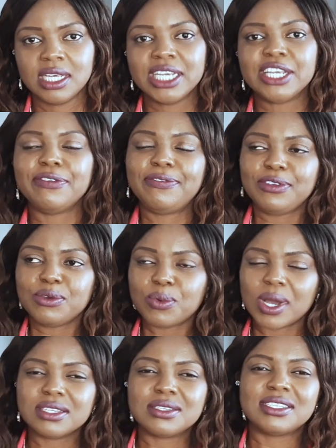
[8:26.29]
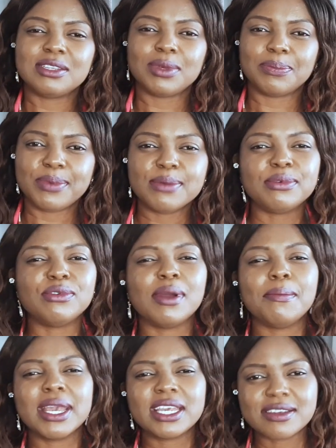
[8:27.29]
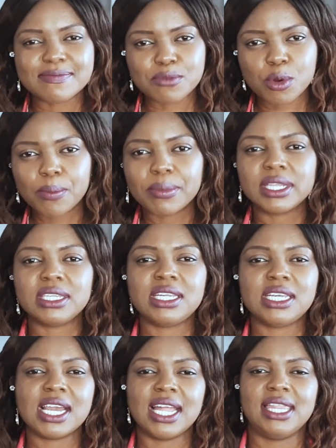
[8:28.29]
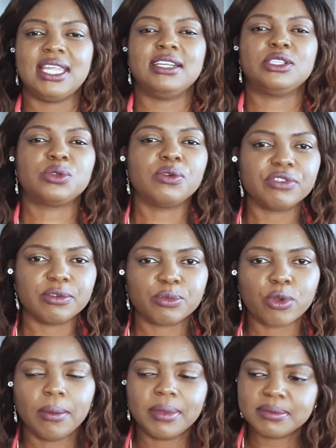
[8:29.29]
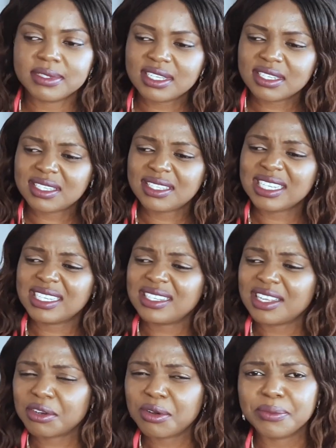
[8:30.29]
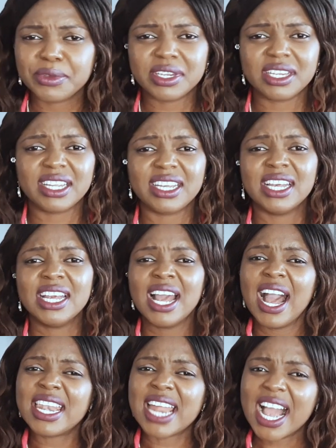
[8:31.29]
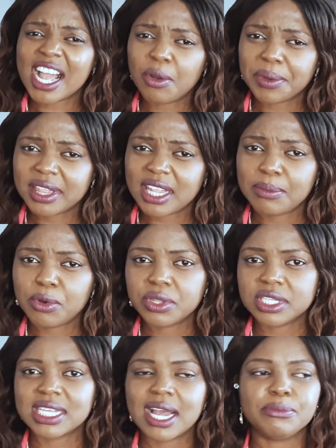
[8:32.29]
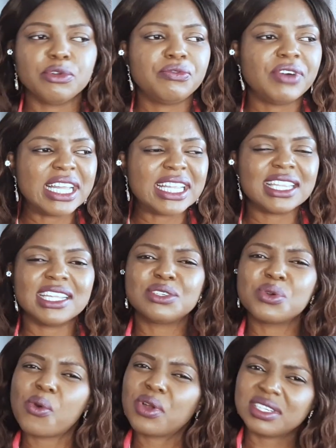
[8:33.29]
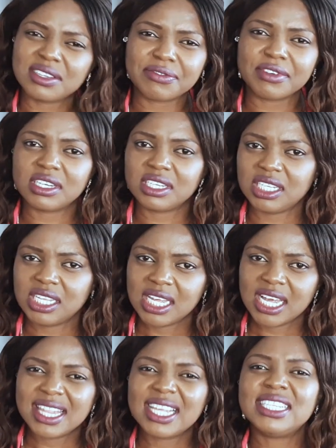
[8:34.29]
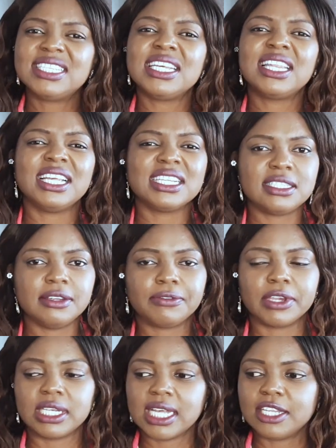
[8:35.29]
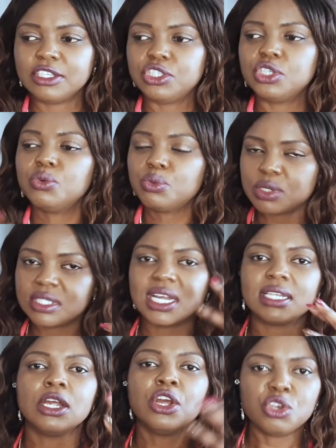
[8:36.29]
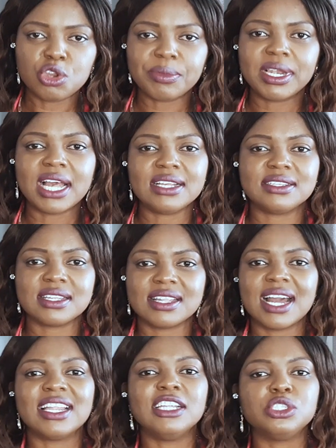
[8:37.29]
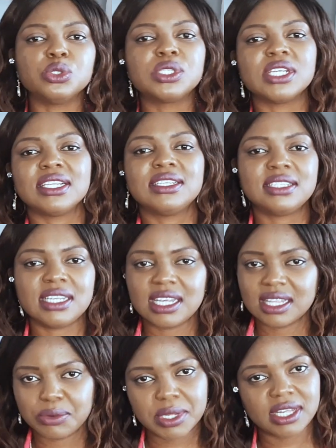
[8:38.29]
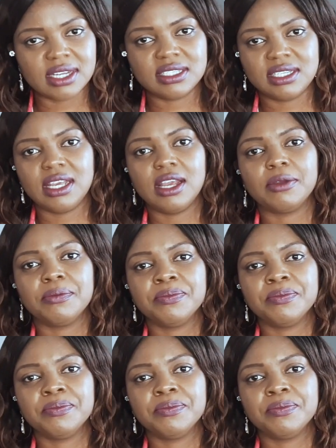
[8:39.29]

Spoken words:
If you want to sit with people who are making more money and they're solving problems, just sit in their community and hang out with them all the time. You'll find that they talk differently, they see things differently, and you will start normalizing that and you'll start seeing the way they're seeing.